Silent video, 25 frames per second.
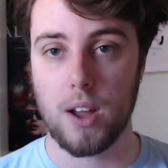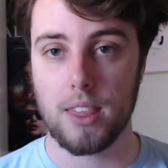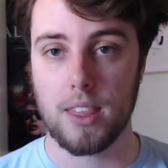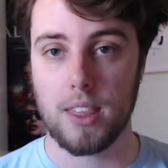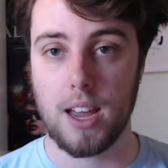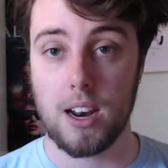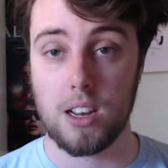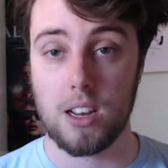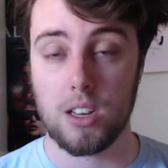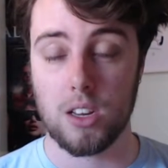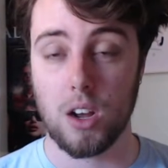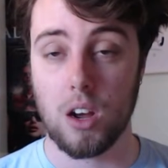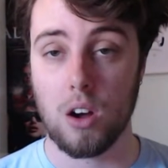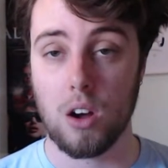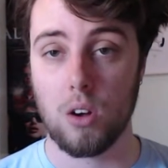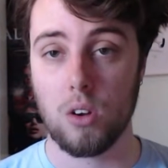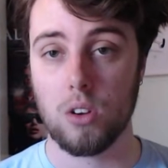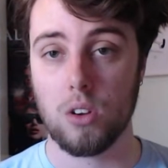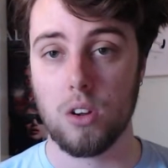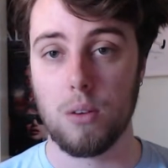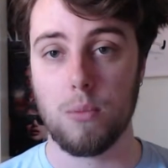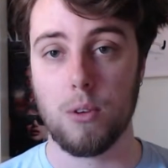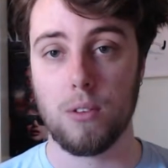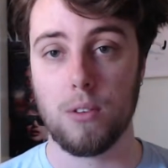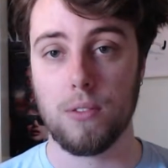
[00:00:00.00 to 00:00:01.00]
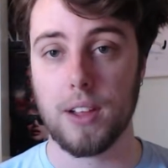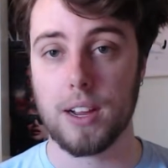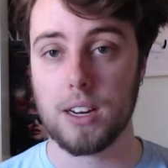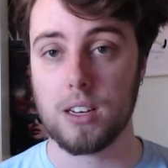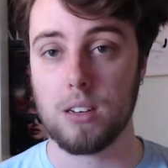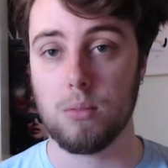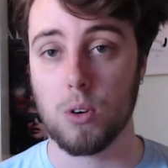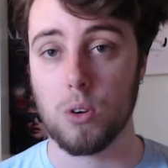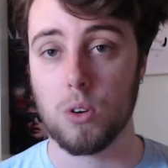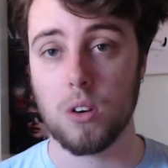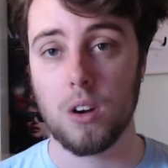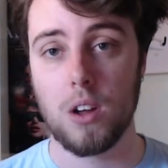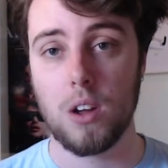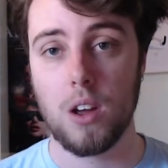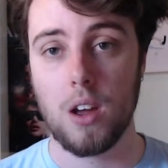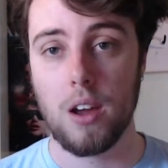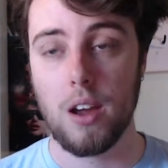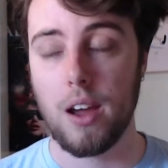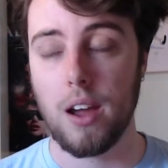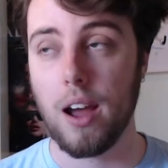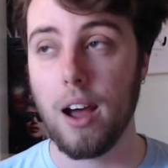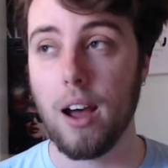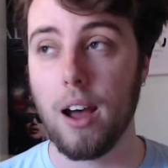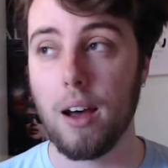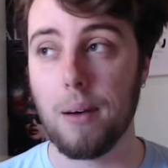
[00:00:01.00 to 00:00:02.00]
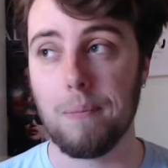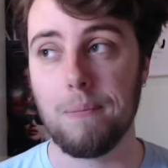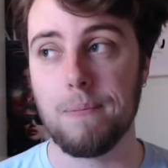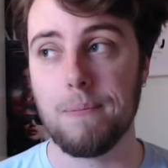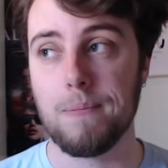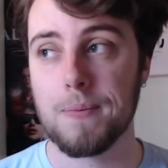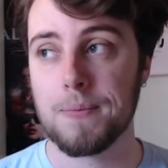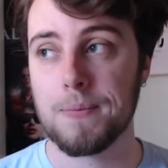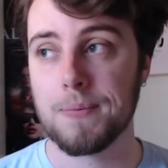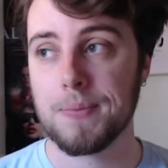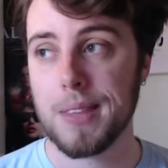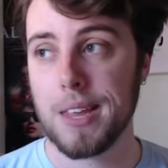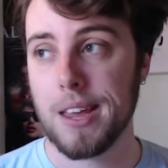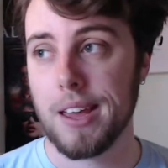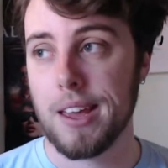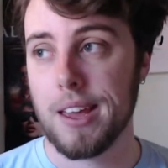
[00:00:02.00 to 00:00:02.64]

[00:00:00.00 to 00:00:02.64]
one that is a whole lot more flexible. Um,